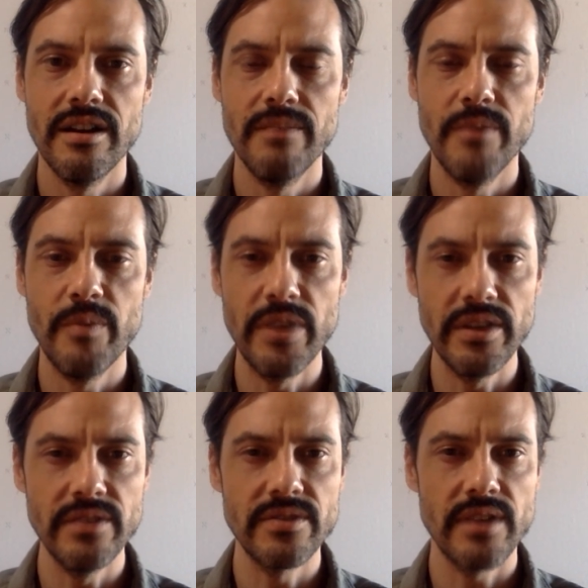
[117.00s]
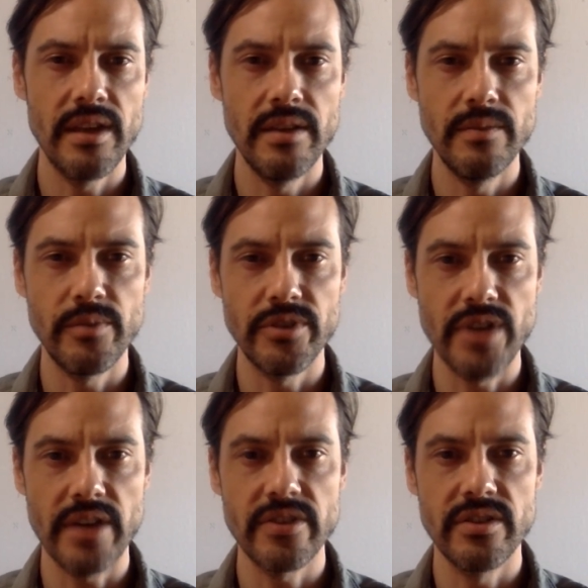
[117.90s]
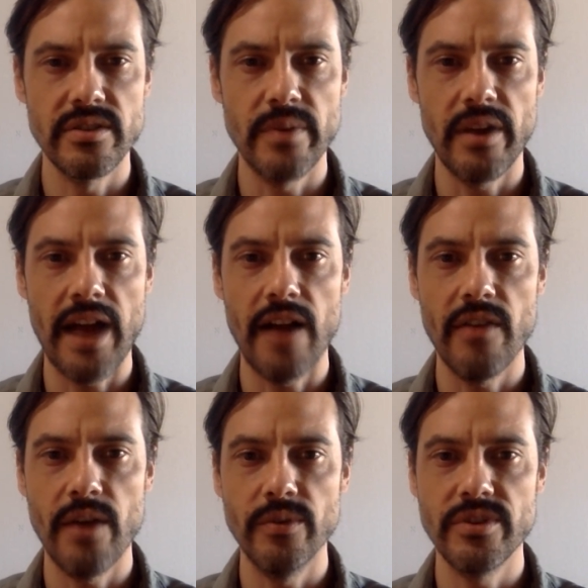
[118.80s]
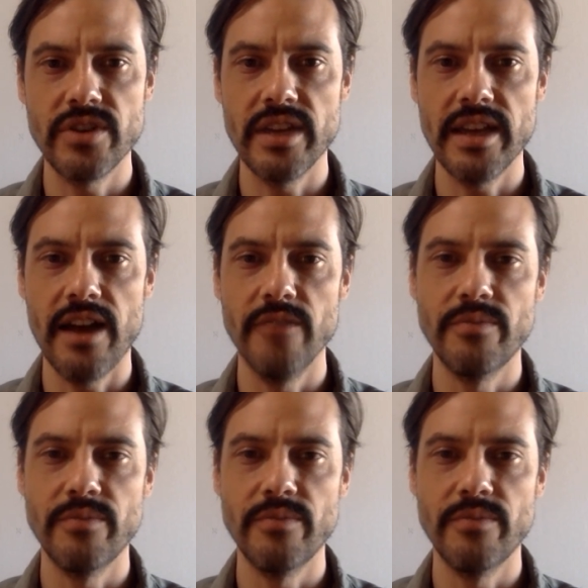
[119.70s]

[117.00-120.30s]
opinions and projections about how that would shake out in